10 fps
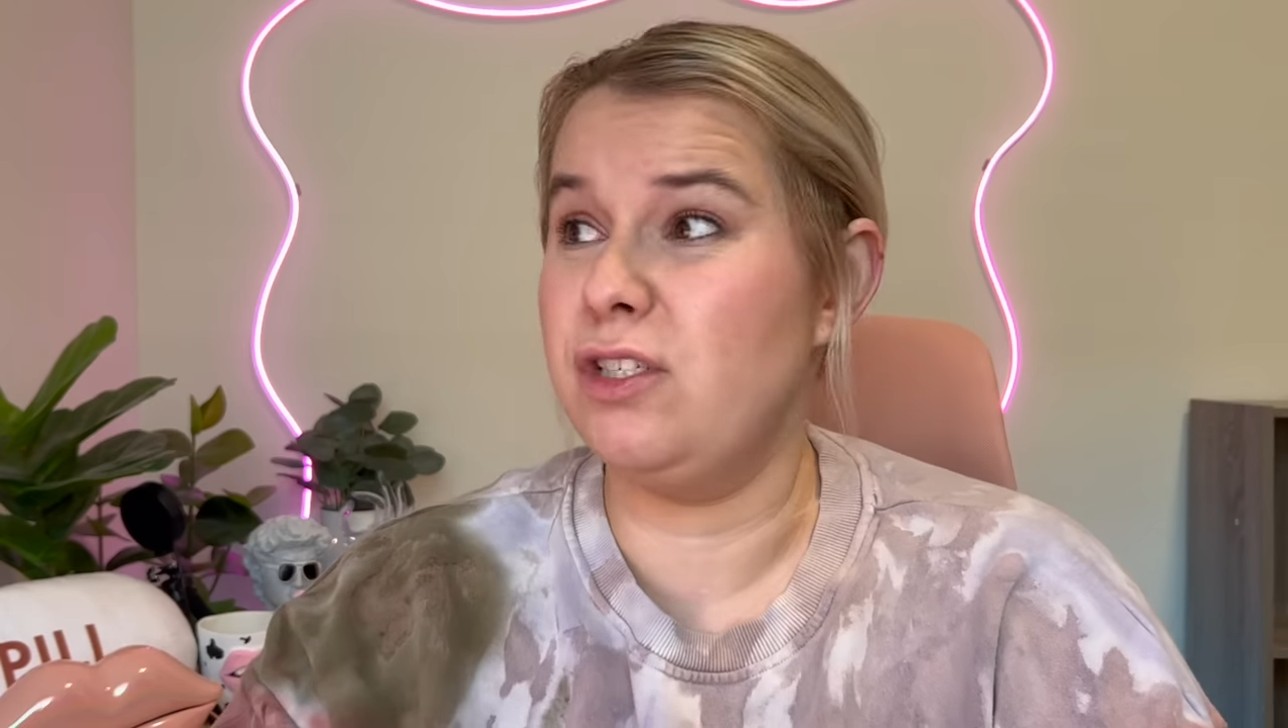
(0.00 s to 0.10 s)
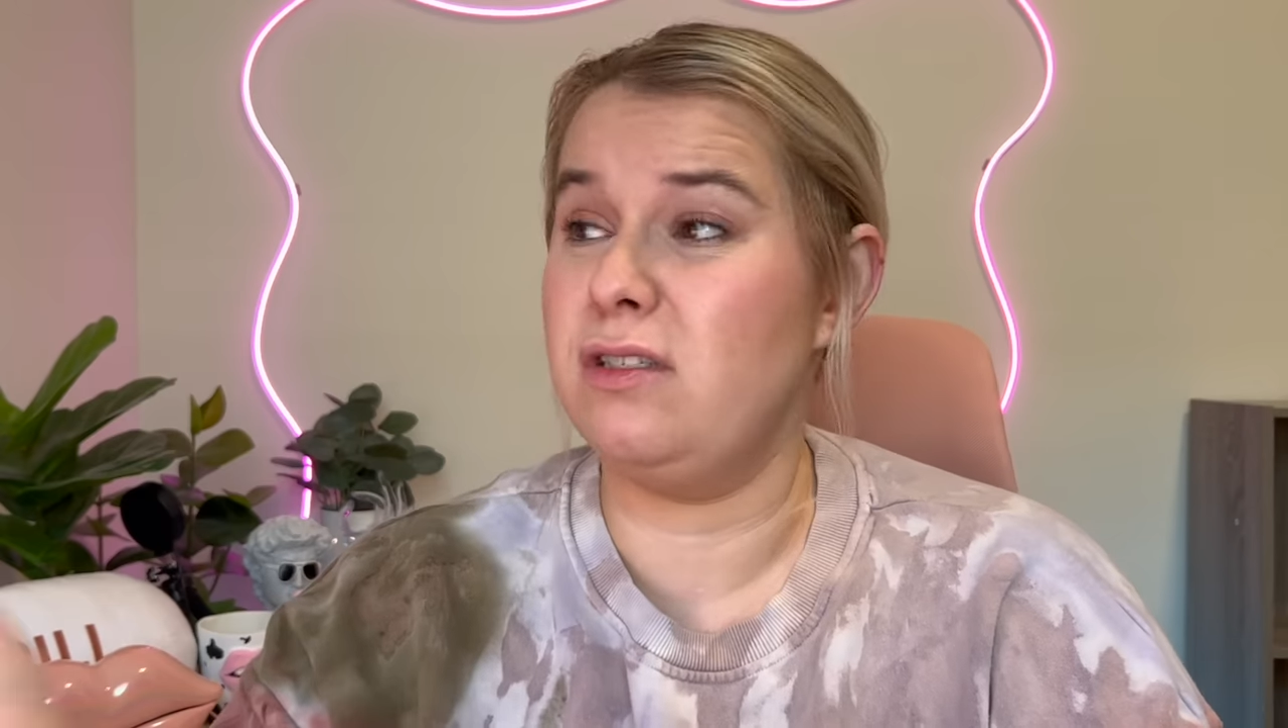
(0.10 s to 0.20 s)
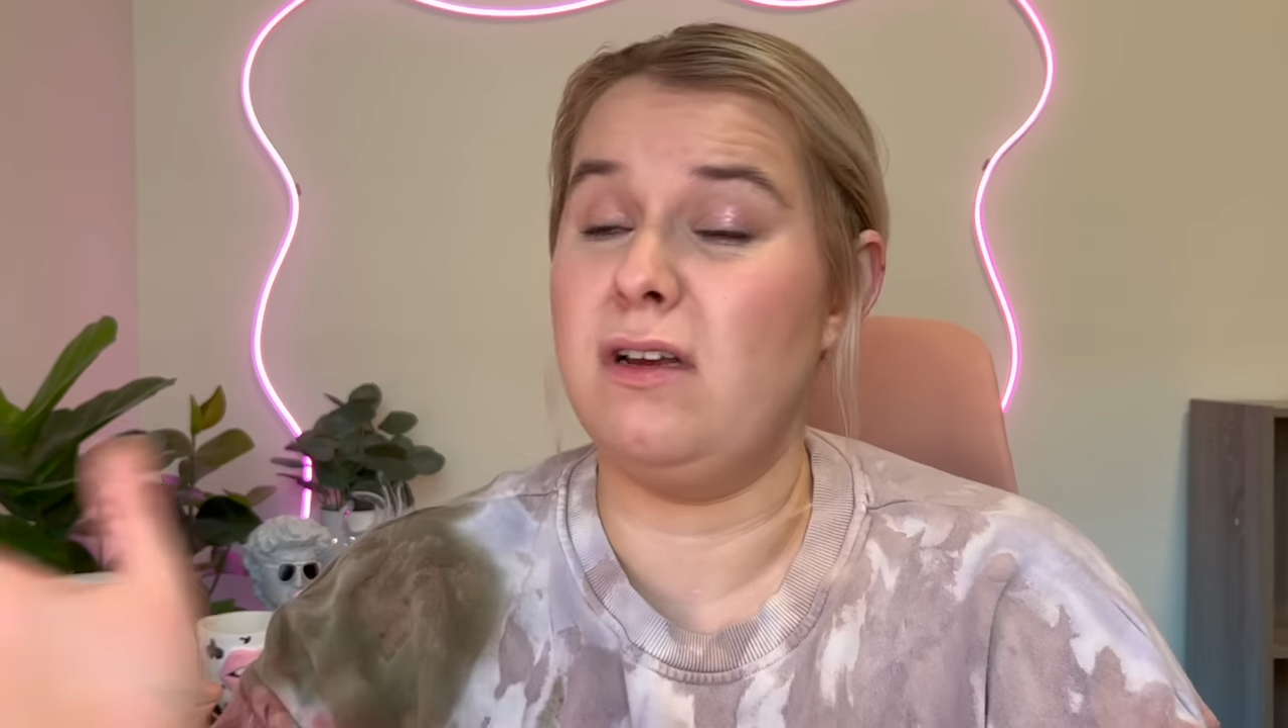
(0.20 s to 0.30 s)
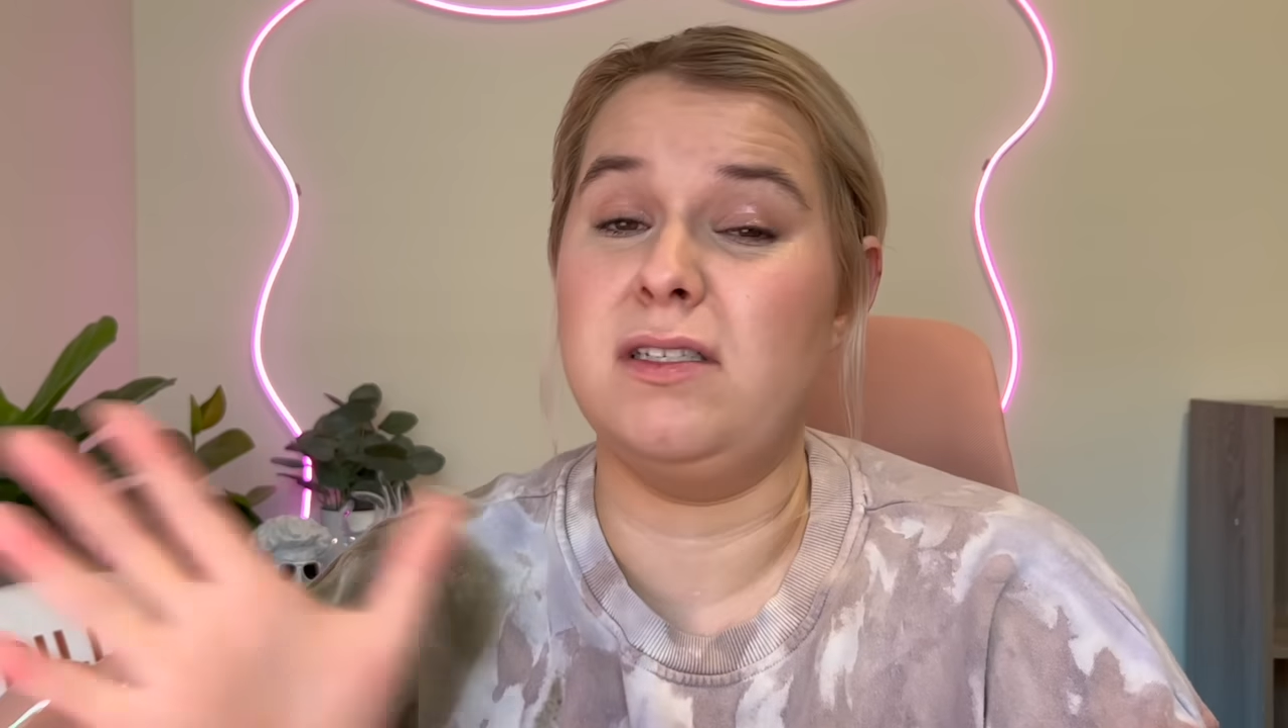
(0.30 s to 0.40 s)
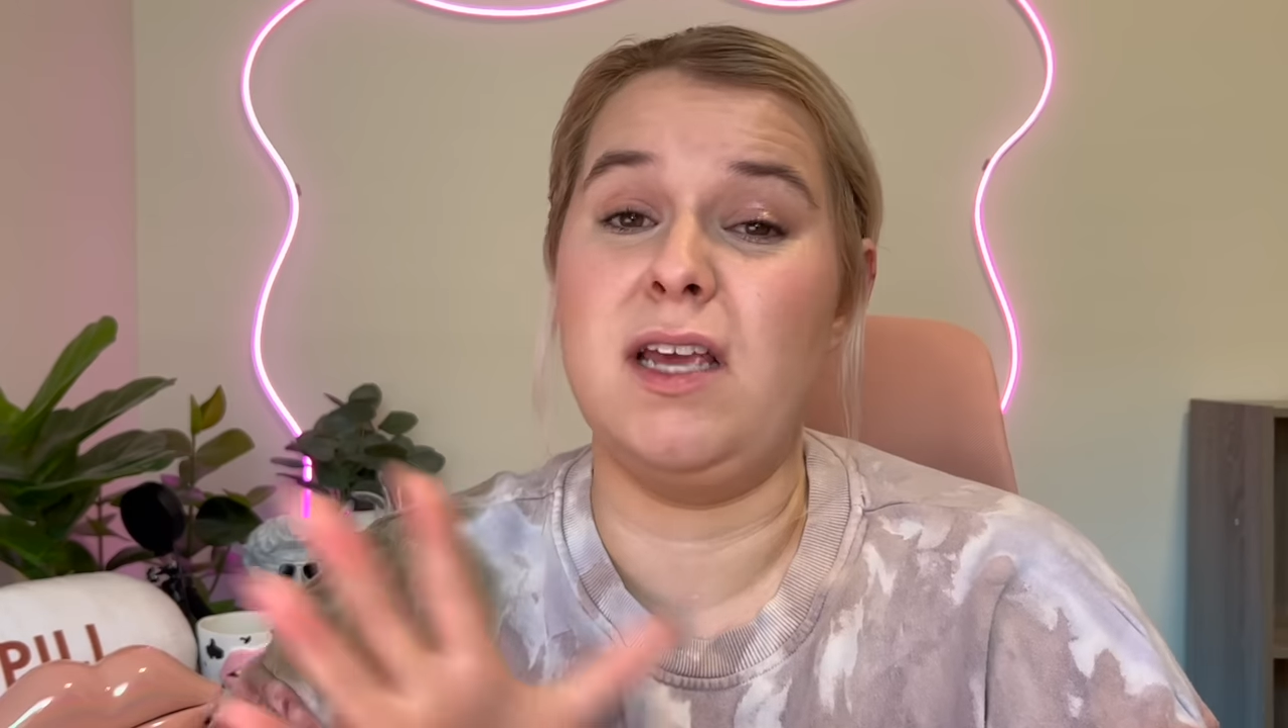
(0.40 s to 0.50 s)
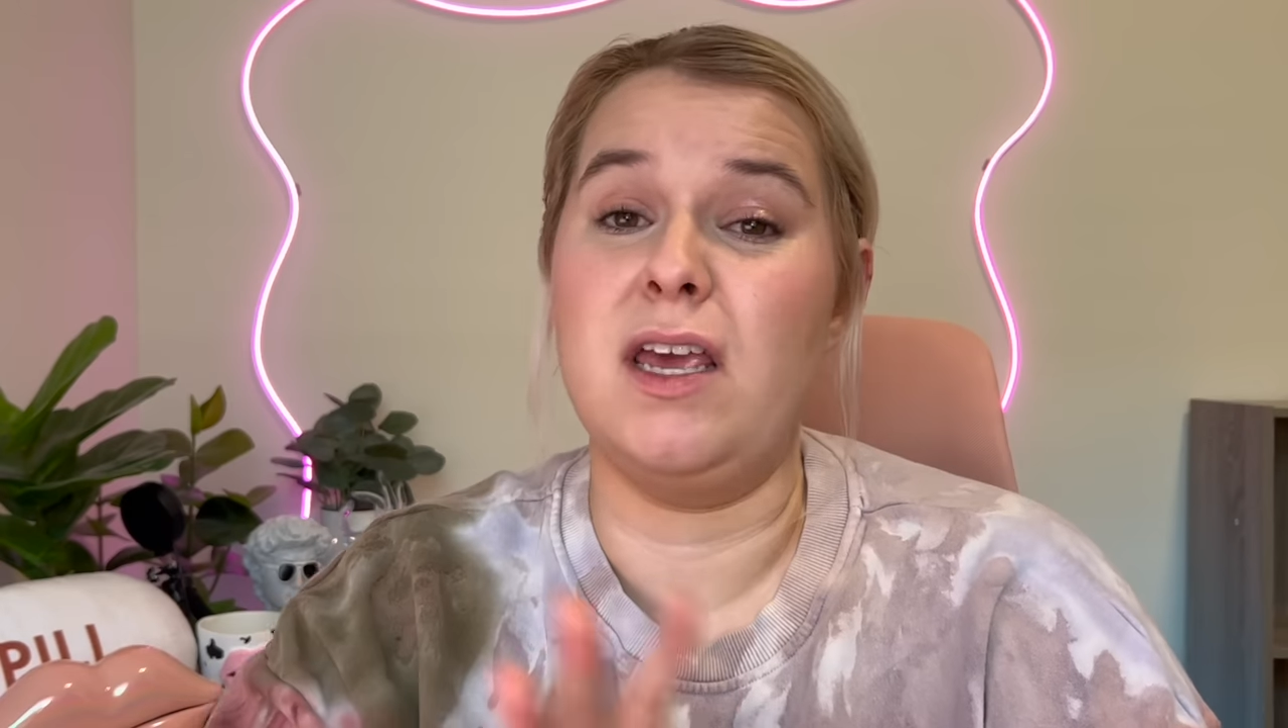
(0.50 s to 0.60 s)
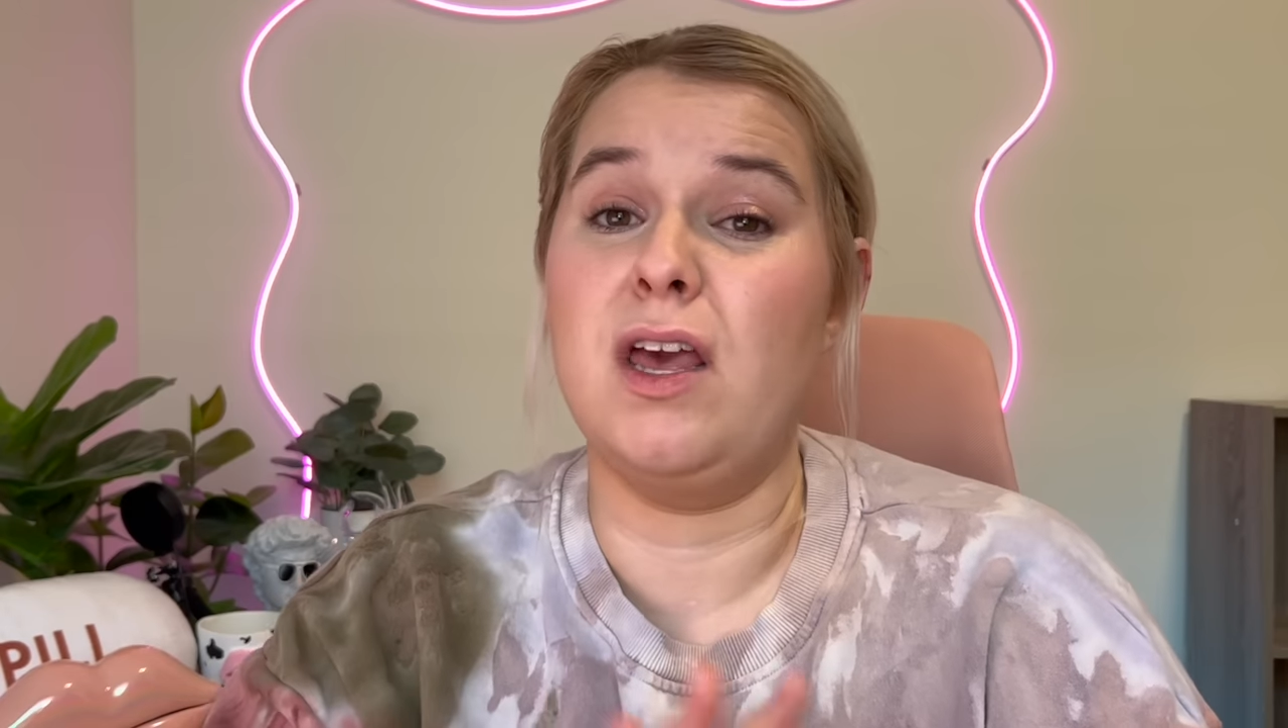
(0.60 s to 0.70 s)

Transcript: just lost a